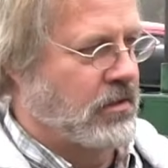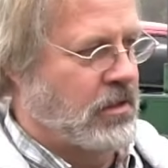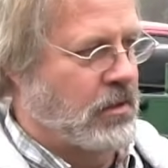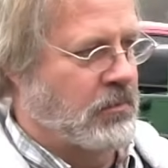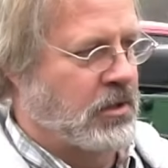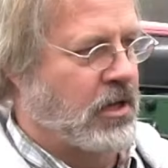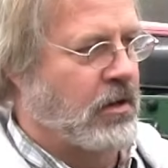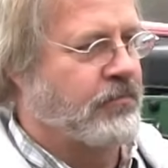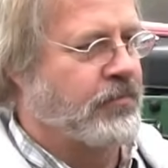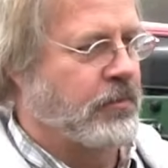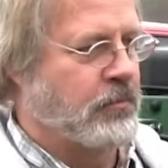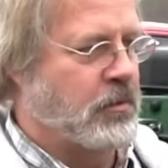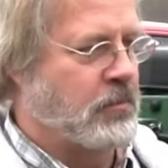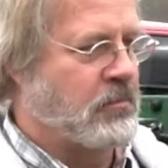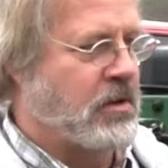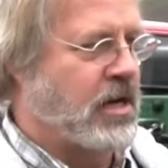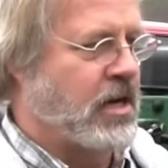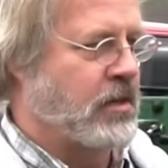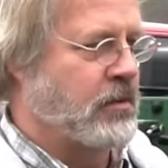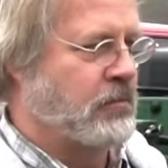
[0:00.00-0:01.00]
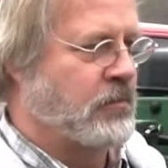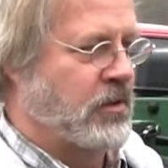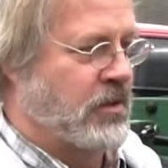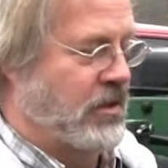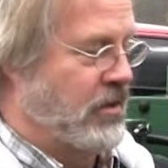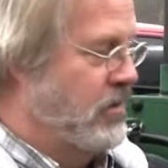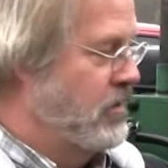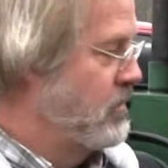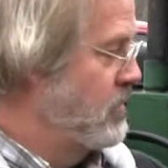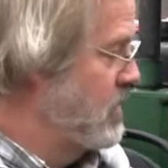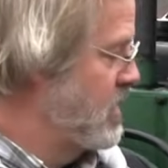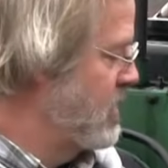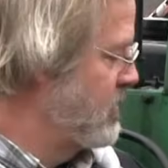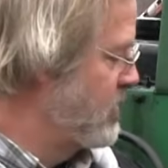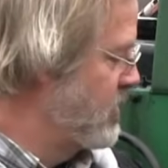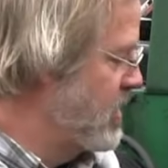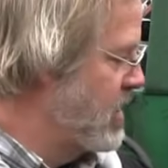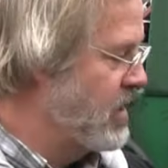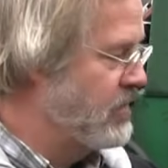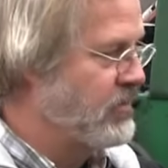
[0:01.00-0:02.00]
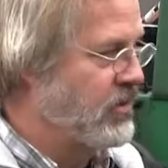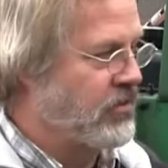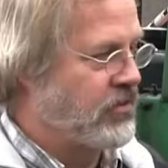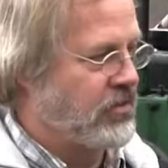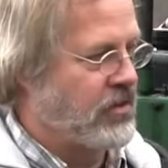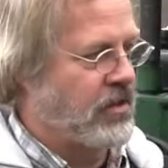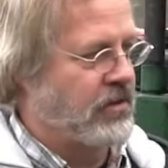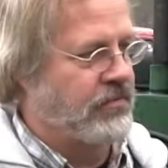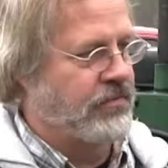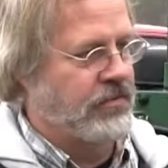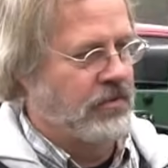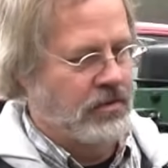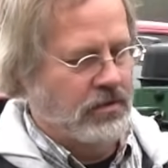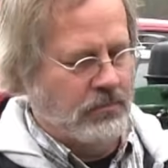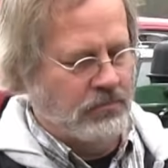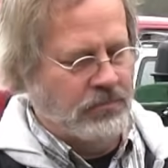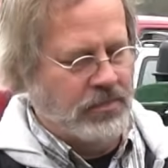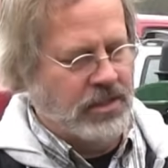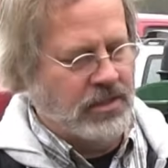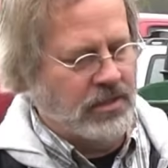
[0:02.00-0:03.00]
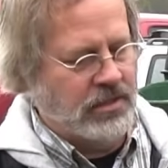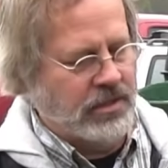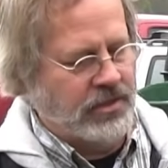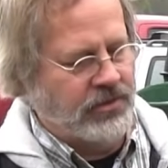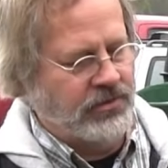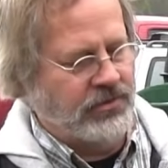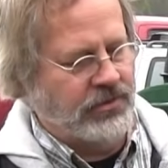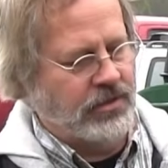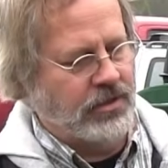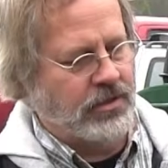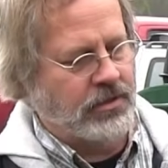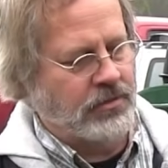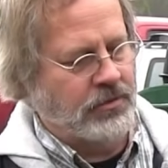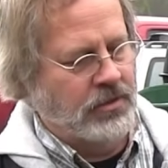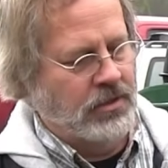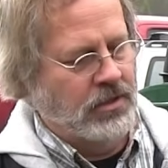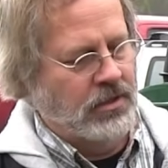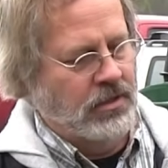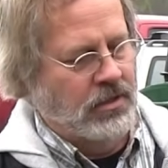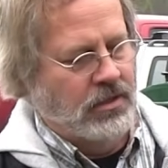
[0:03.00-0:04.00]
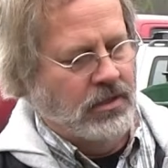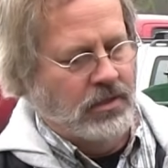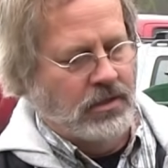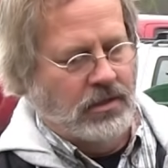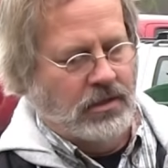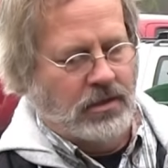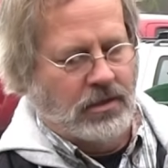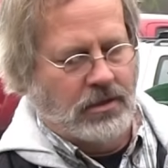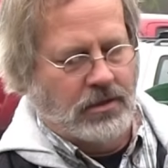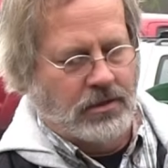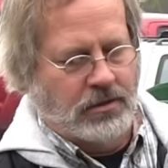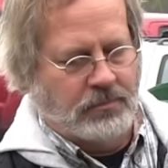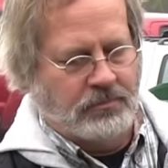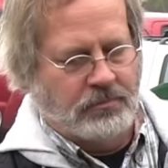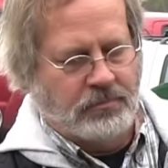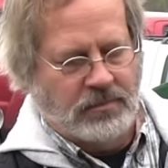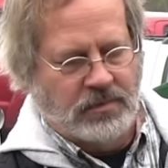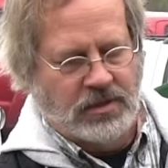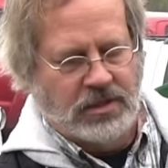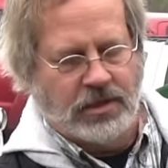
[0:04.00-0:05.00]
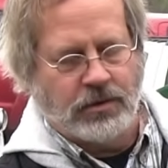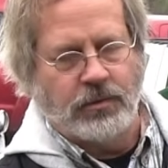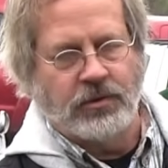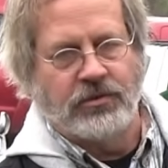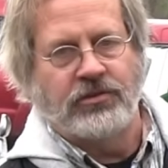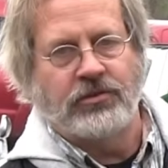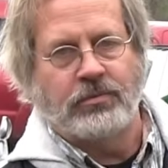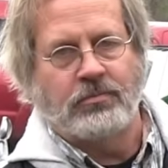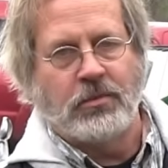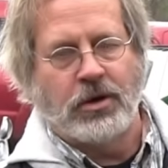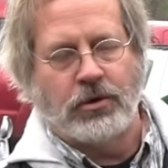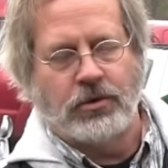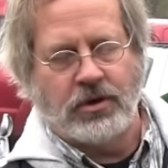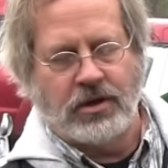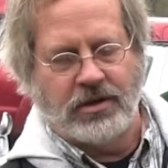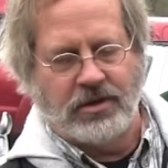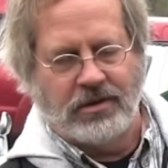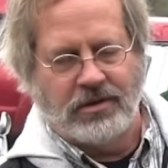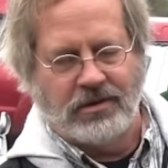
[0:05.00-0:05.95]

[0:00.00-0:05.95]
coming up from the bottom. That's the heavy stuff. The middle is the um, liquid smoke